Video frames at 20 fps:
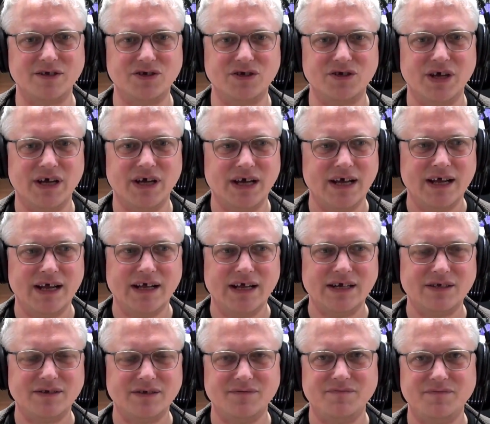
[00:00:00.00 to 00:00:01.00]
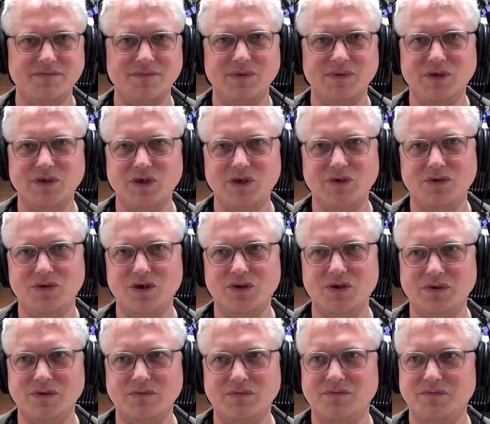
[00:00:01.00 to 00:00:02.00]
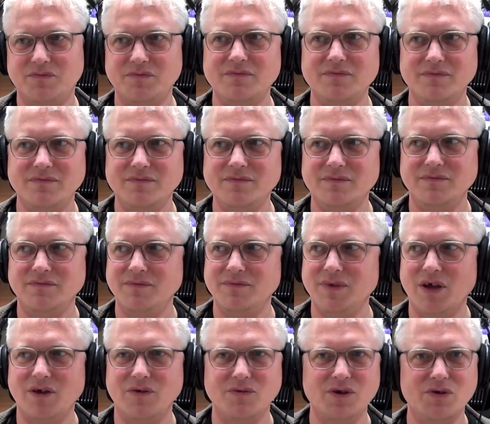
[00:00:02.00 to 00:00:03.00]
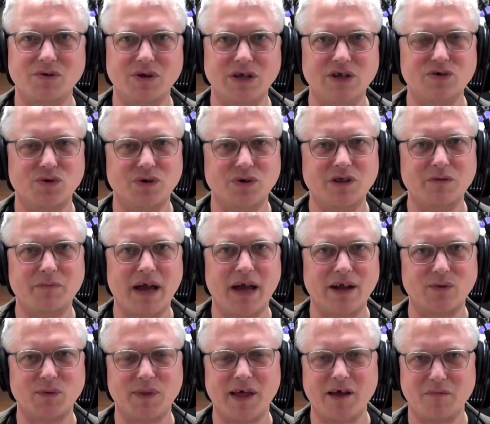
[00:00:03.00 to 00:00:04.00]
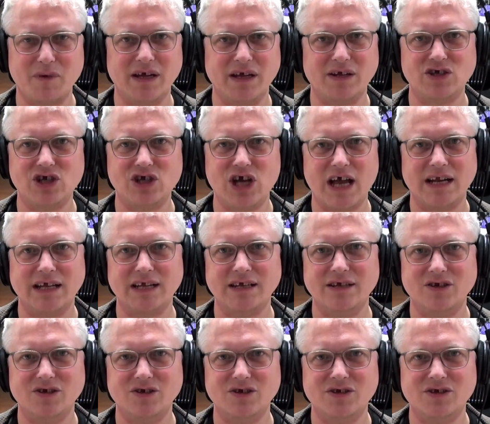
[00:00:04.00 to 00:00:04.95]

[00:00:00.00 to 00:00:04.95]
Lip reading: you can you can enjoy the band without being challenged. And then